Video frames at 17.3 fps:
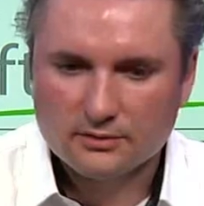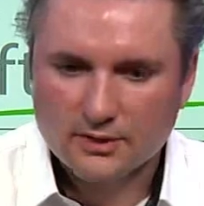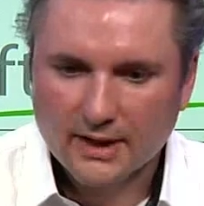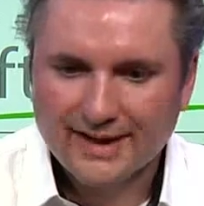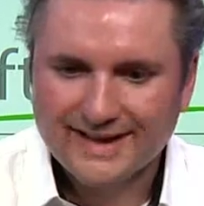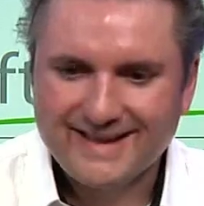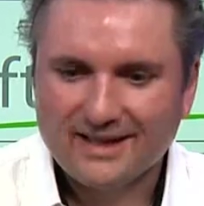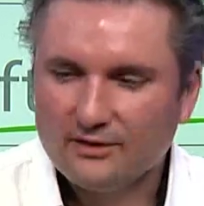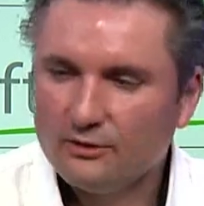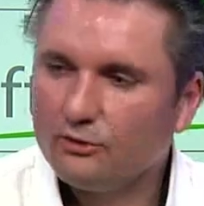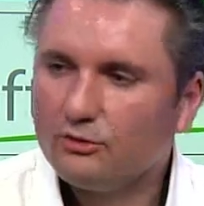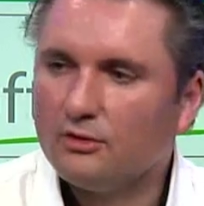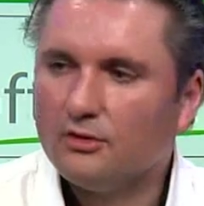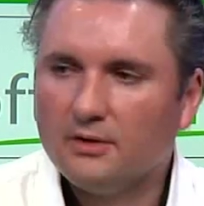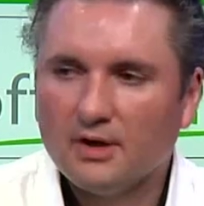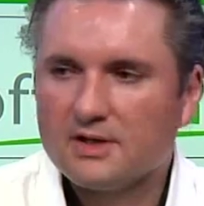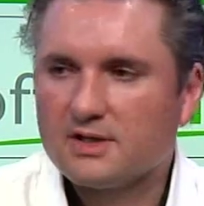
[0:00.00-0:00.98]
of get into
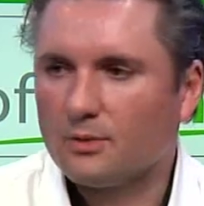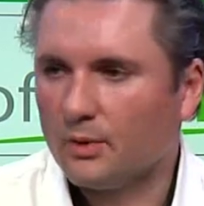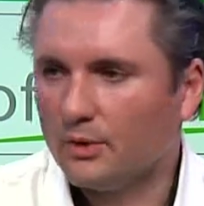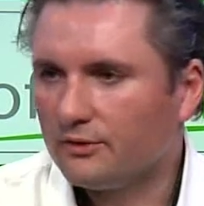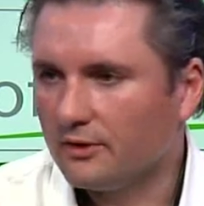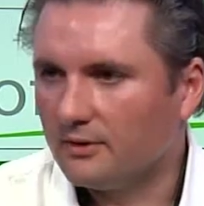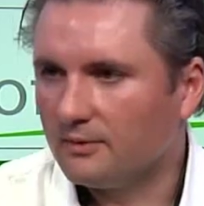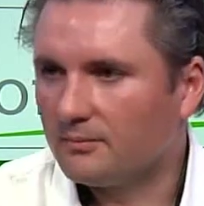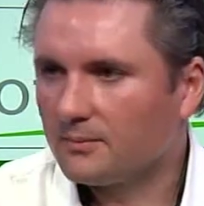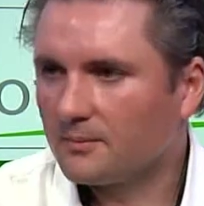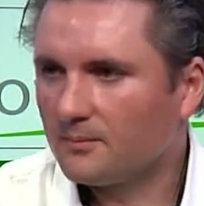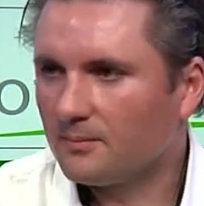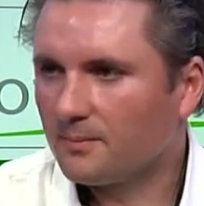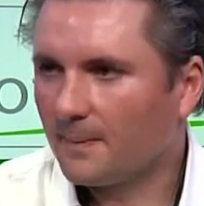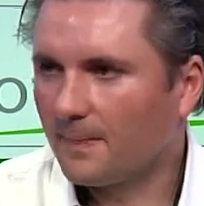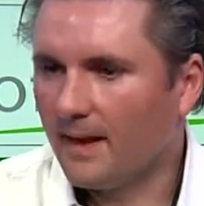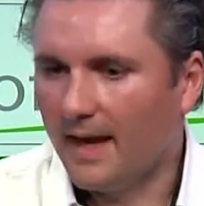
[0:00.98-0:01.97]
the deals I wanted,
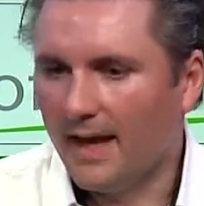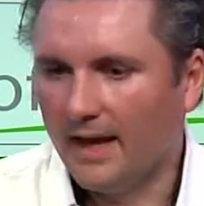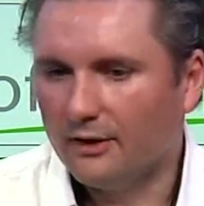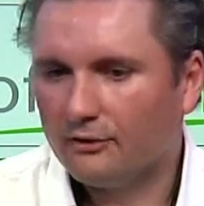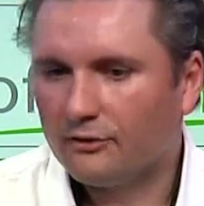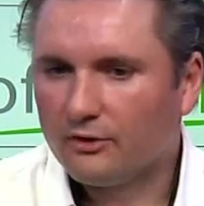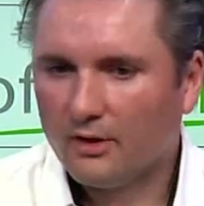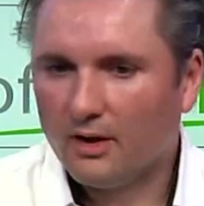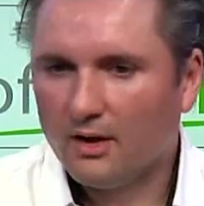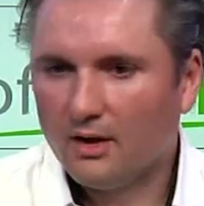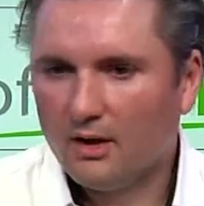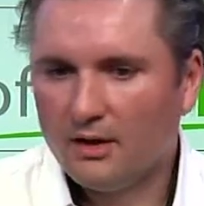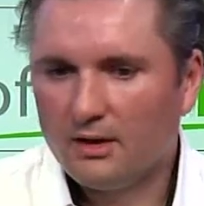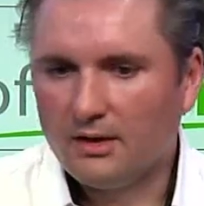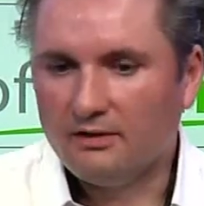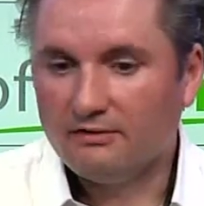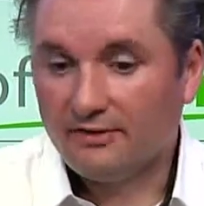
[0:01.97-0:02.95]
mm -hmm. and
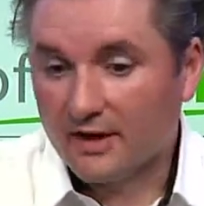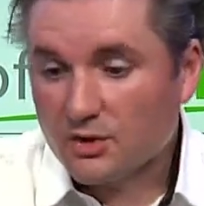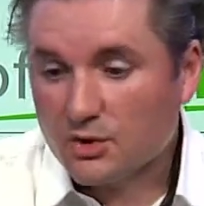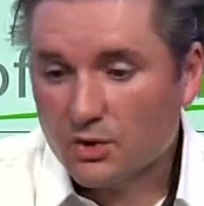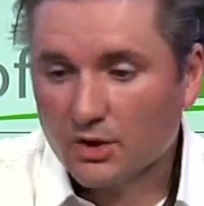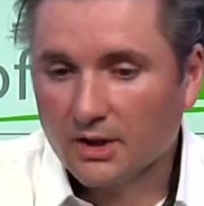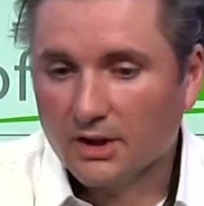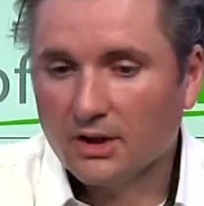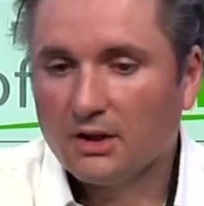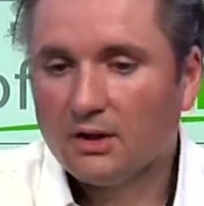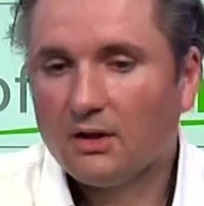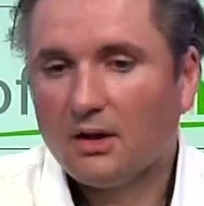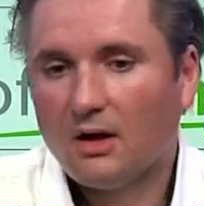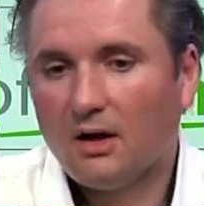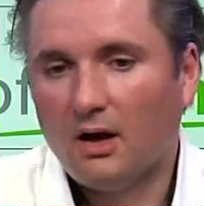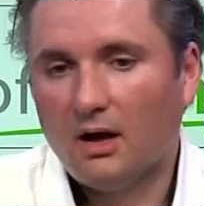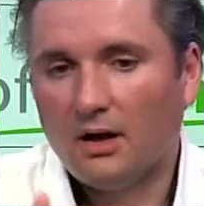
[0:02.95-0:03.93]
eventually
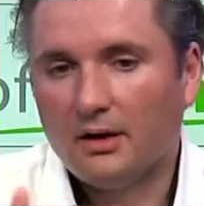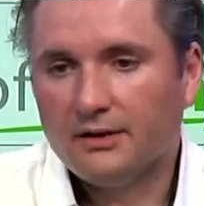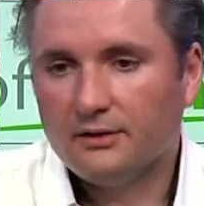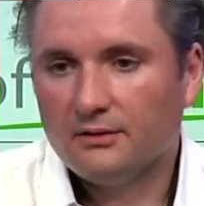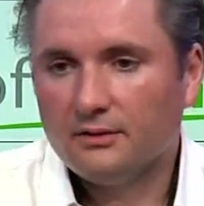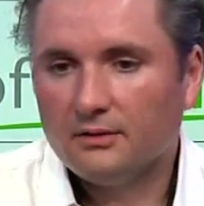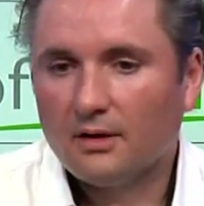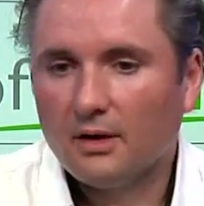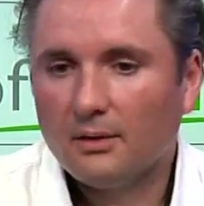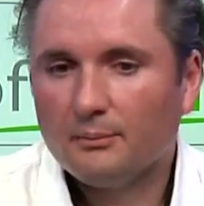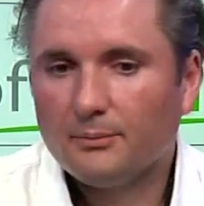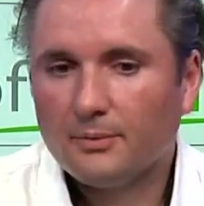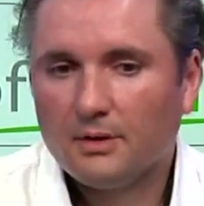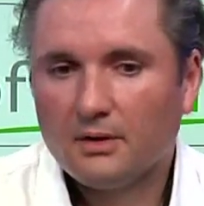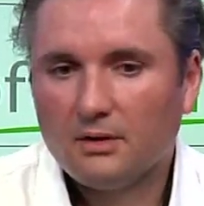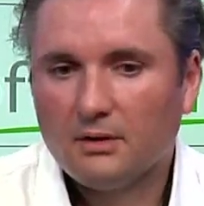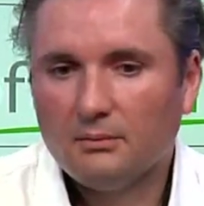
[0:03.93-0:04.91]
uh, in um,
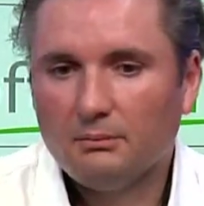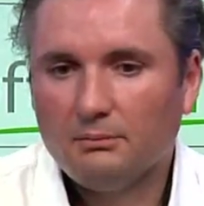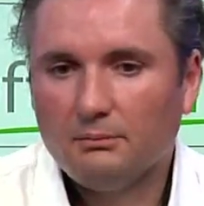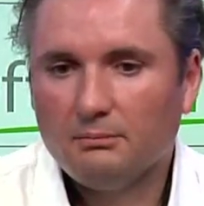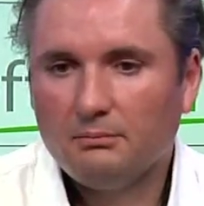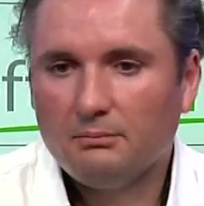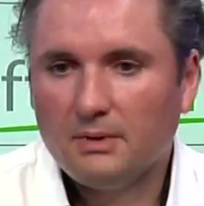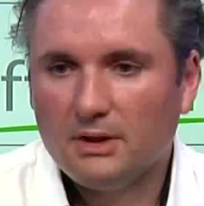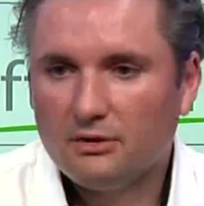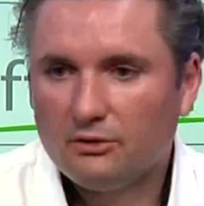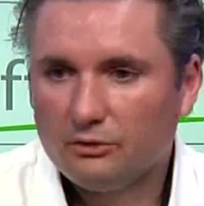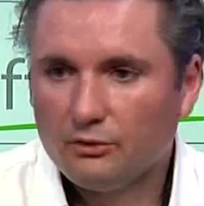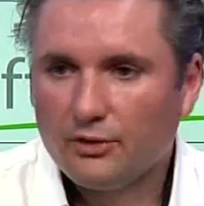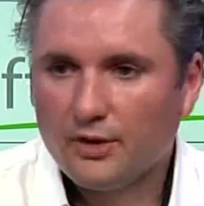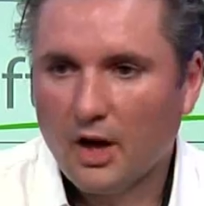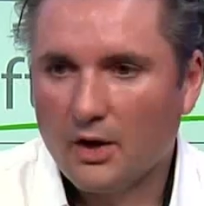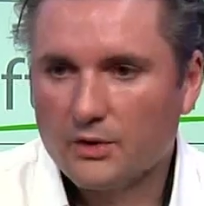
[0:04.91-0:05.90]
mid
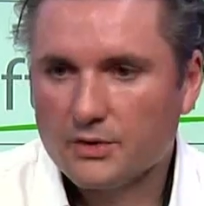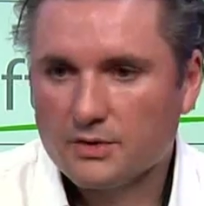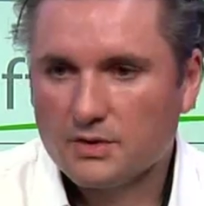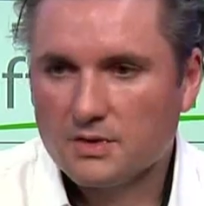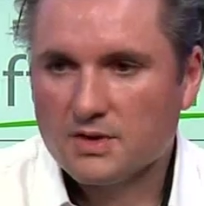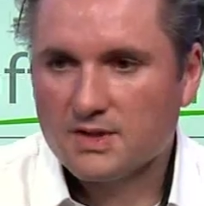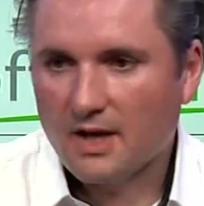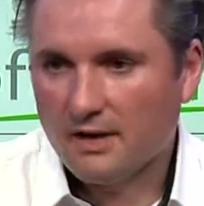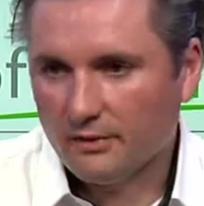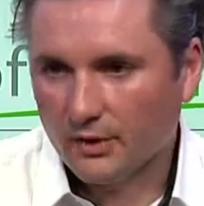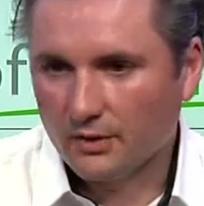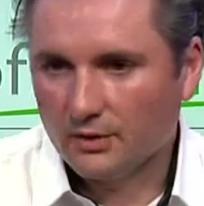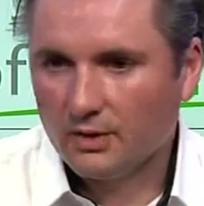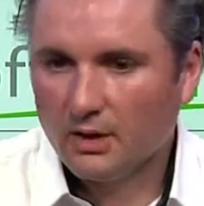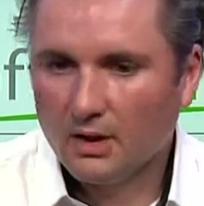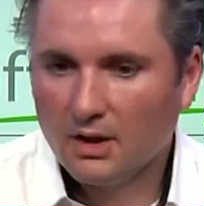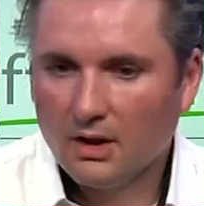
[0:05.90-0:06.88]

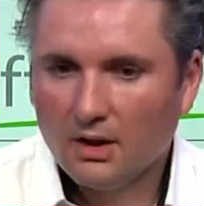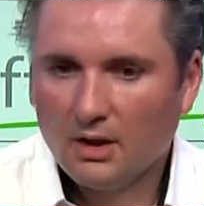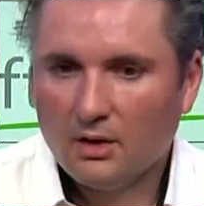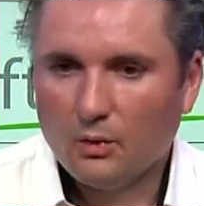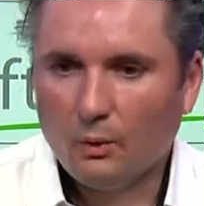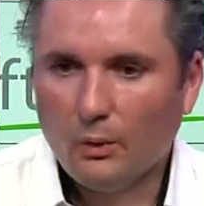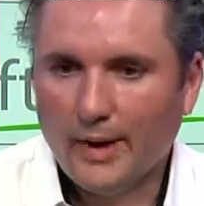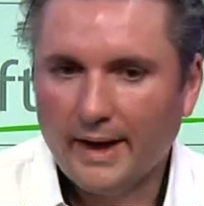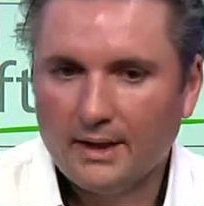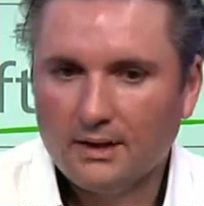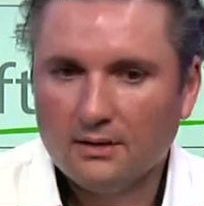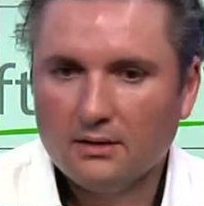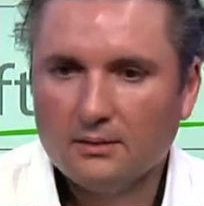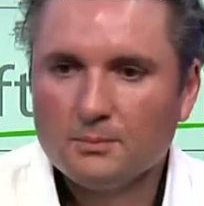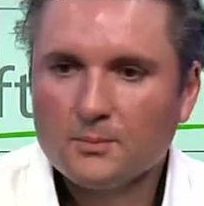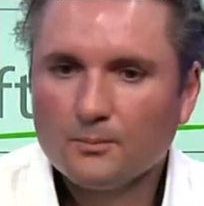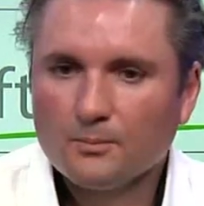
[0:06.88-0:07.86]
2007
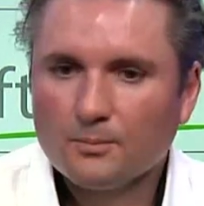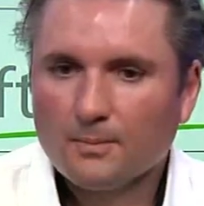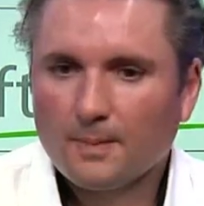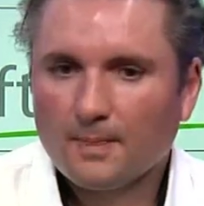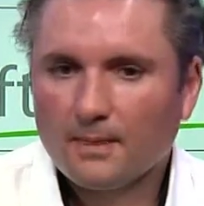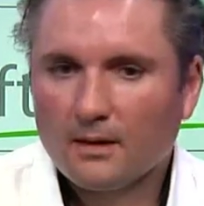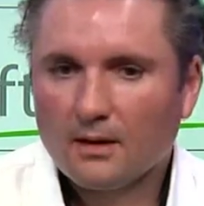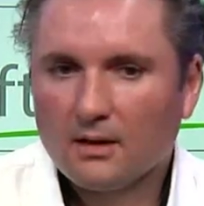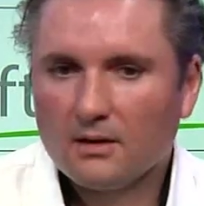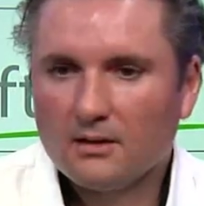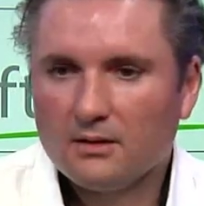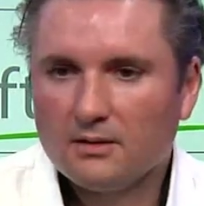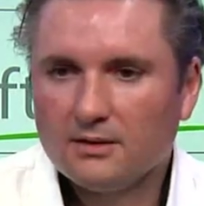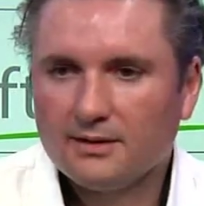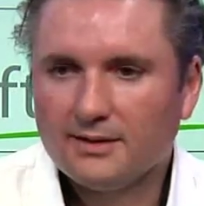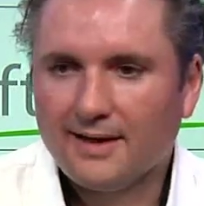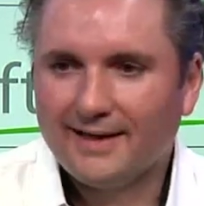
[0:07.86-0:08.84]
when
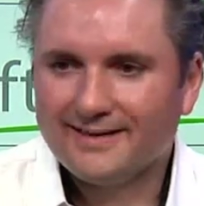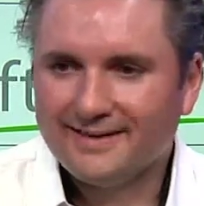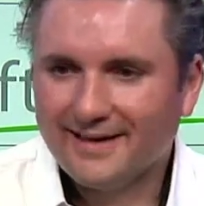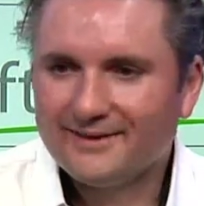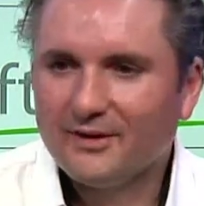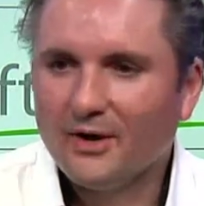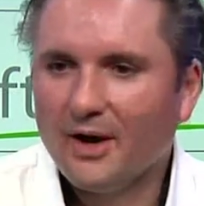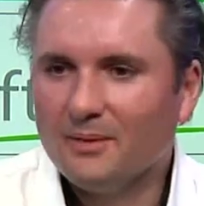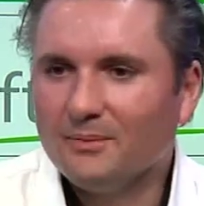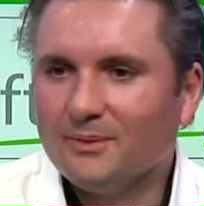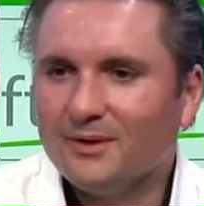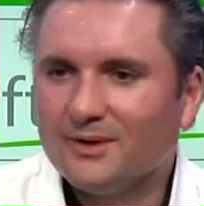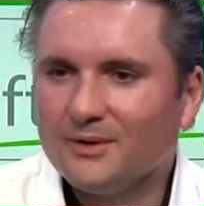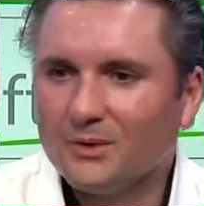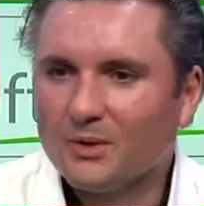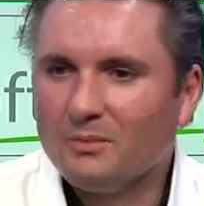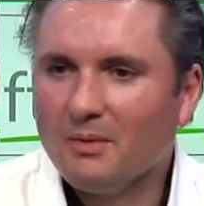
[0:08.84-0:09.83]
at that time. I think